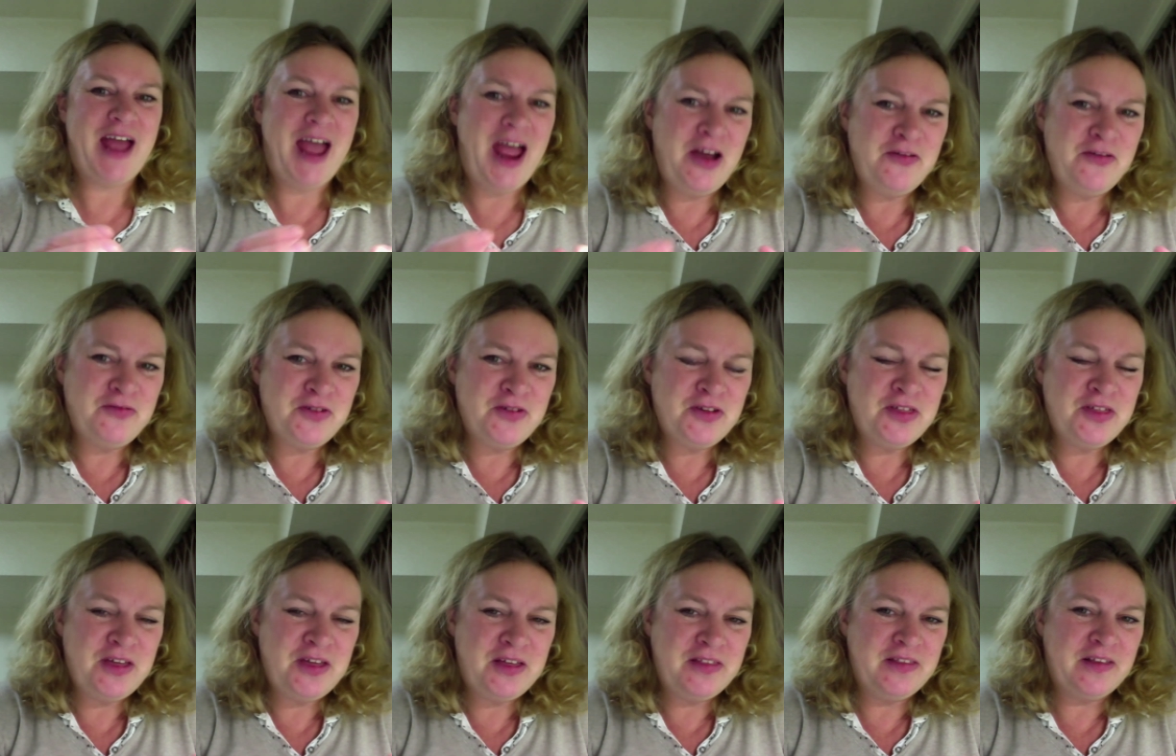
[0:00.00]

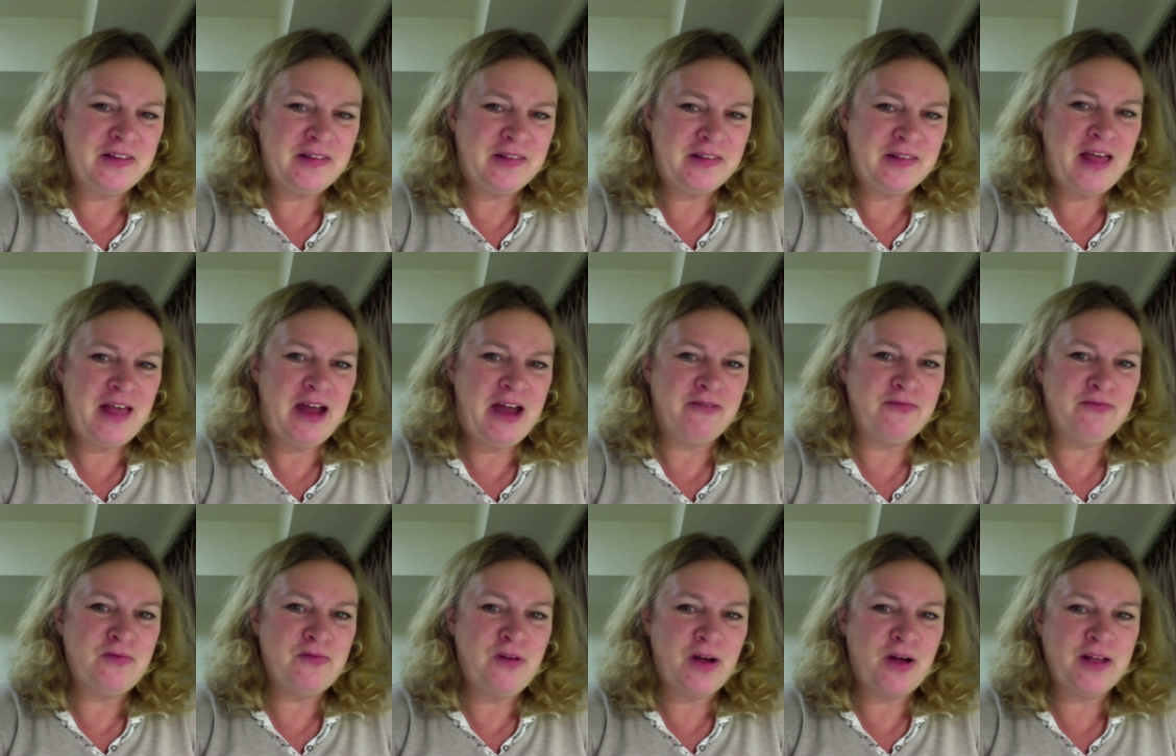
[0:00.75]
everything that's
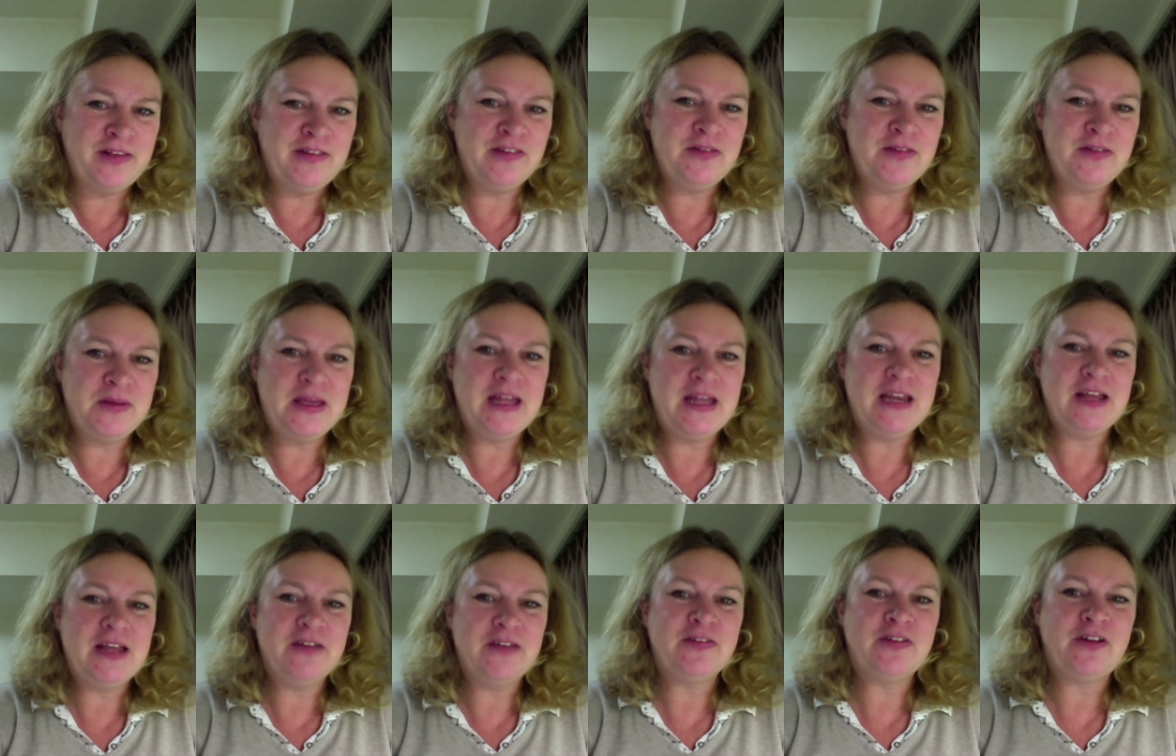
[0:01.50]
there right at the
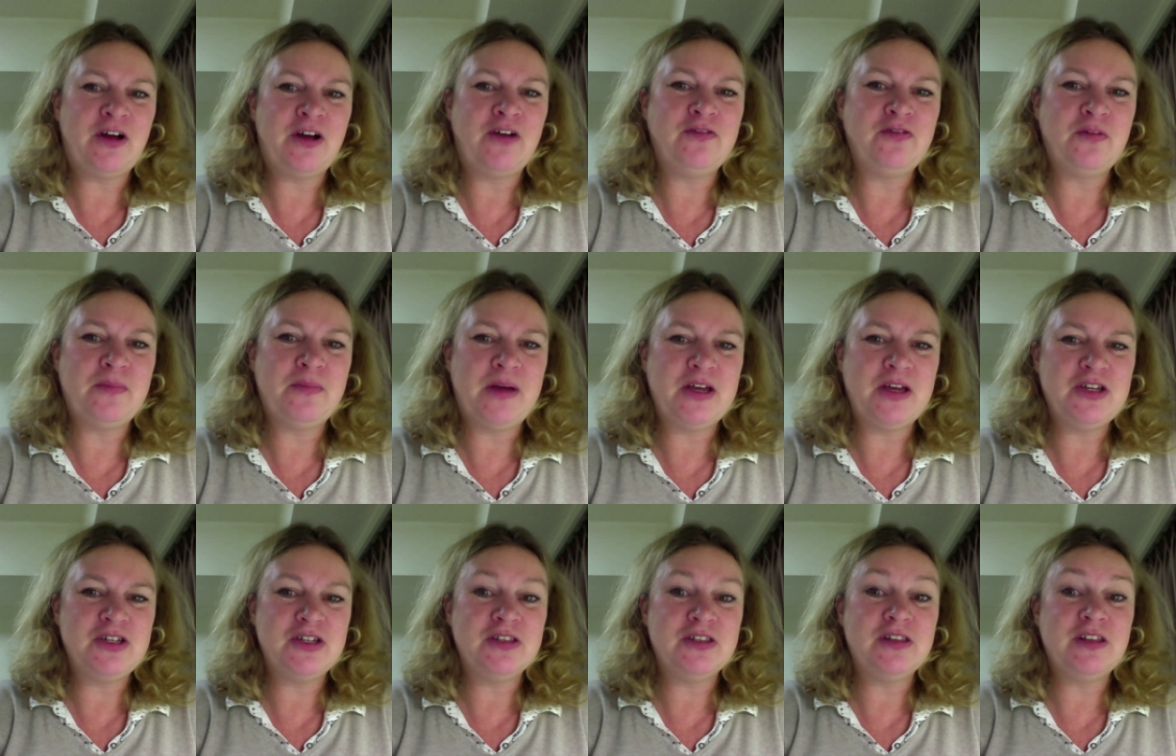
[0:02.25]
beginning of star
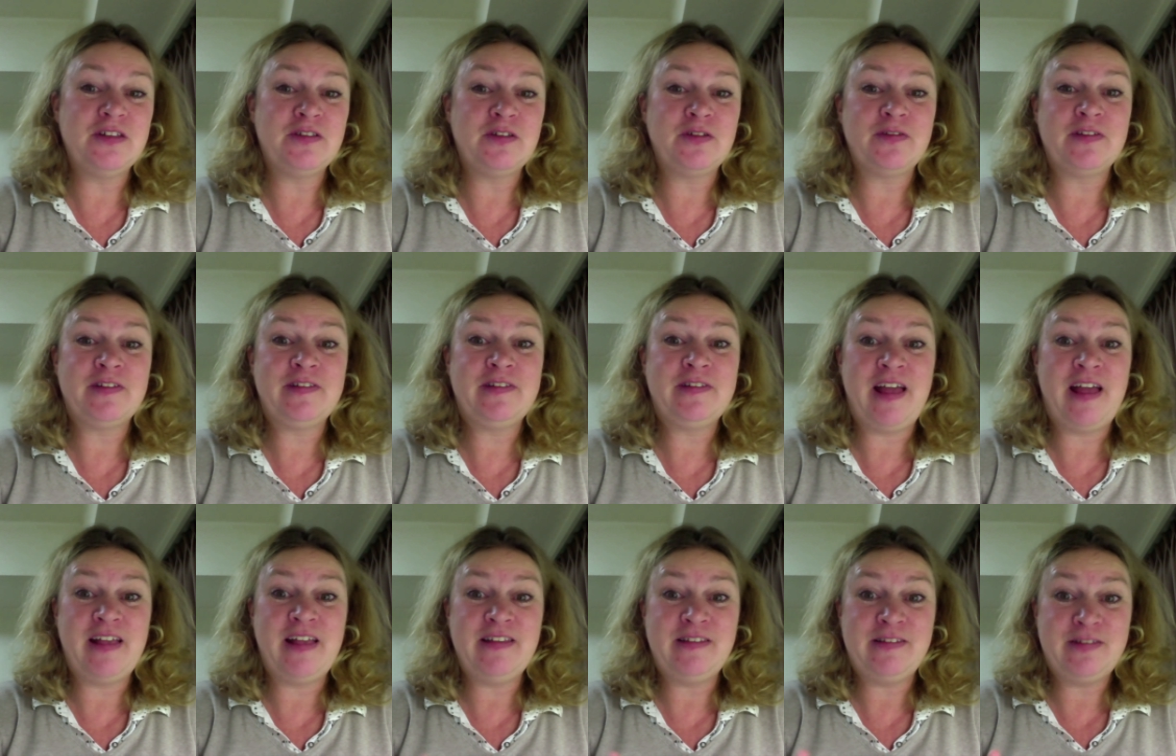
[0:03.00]
formation that sort of
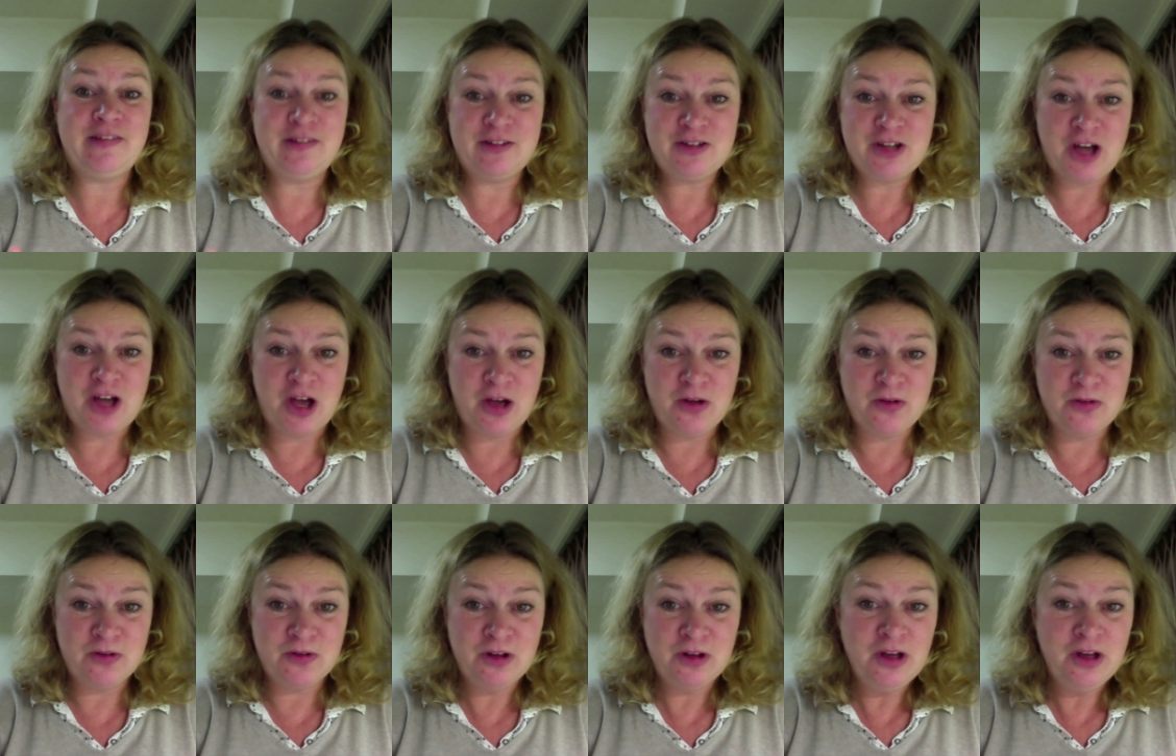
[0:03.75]
sets the
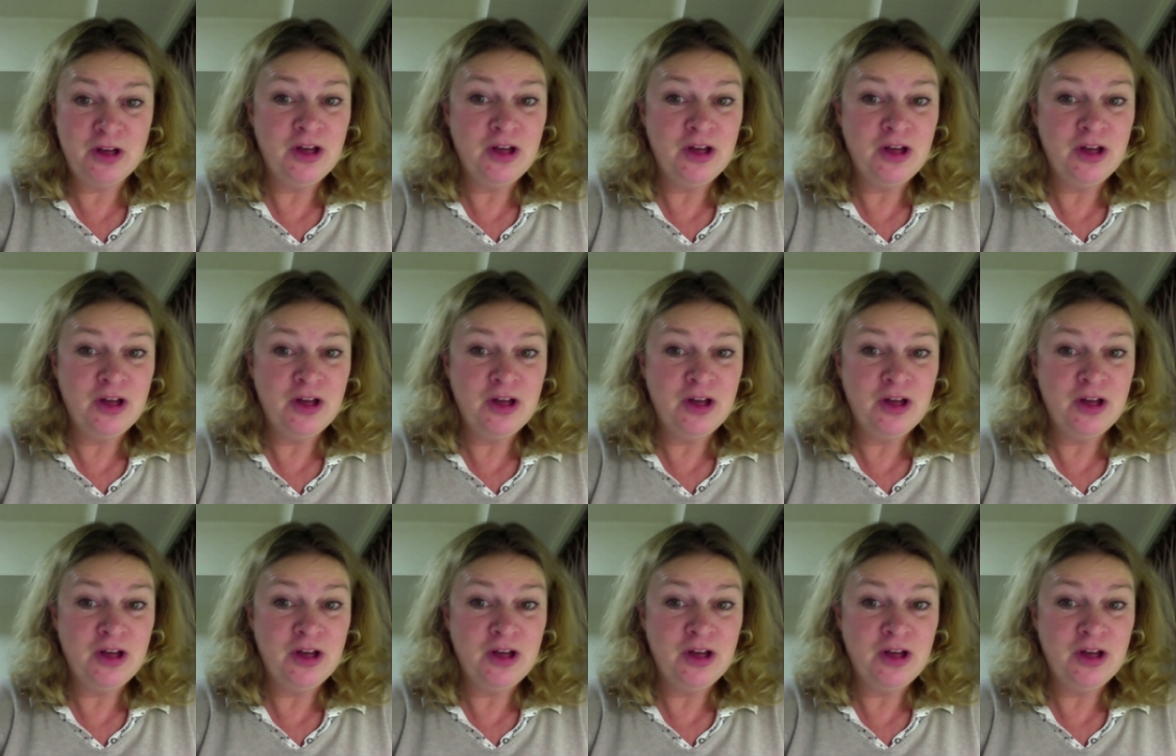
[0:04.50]
tone